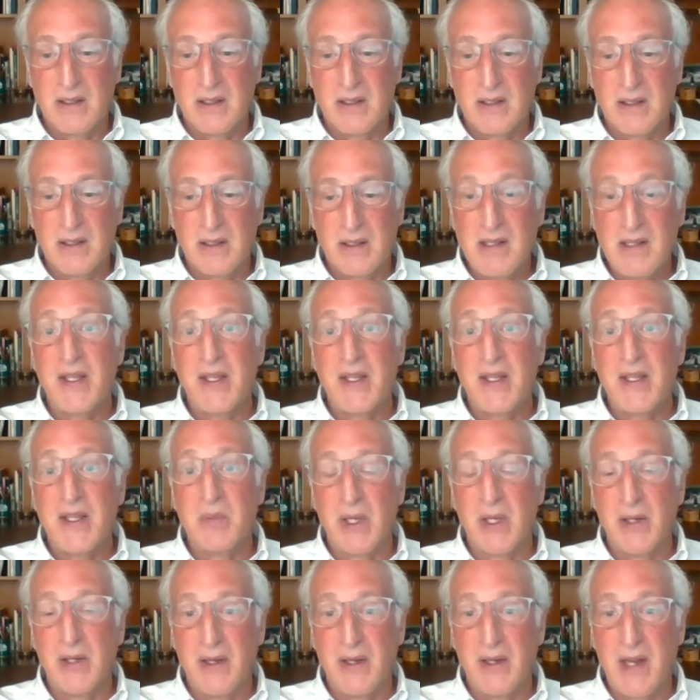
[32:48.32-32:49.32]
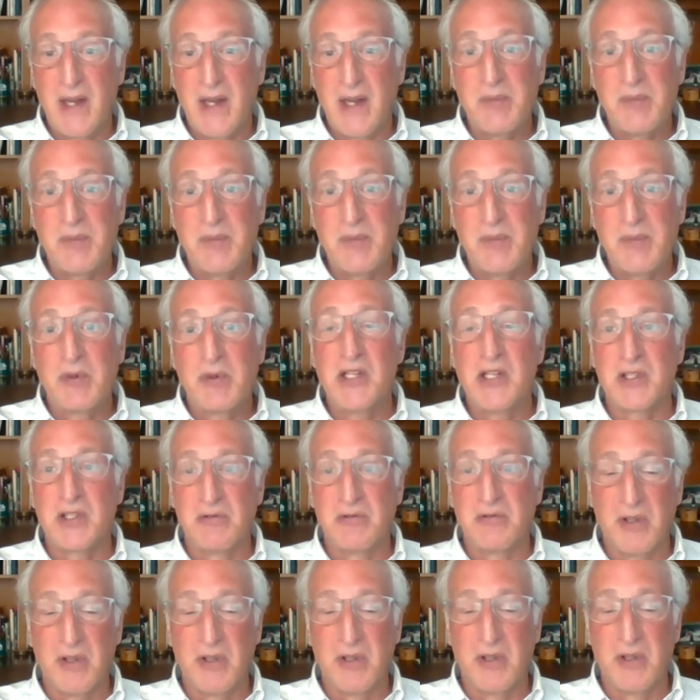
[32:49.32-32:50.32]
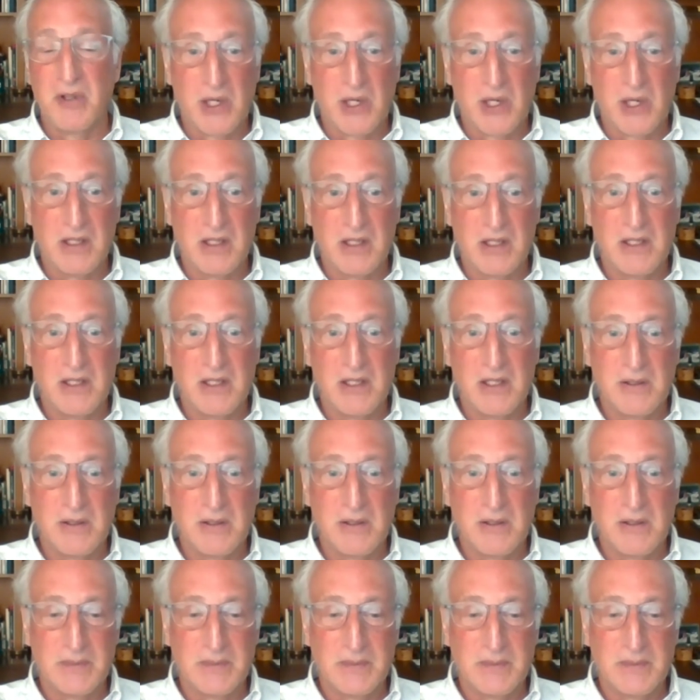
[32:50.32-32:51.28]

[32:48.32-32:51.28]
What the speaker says: nothing but admiration for the work that they're doing.